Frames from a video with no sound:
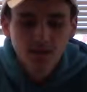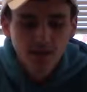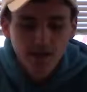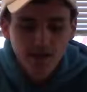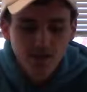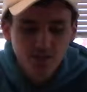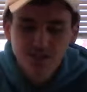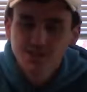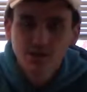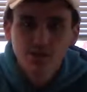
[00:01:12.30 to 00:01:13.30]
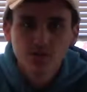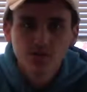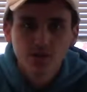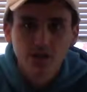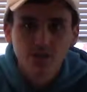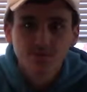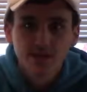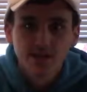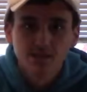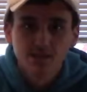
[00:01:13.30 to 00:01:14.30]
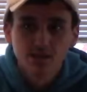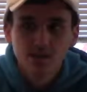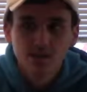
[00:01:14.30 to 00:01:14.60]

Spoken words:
Again, just decide who you want to cosplay as.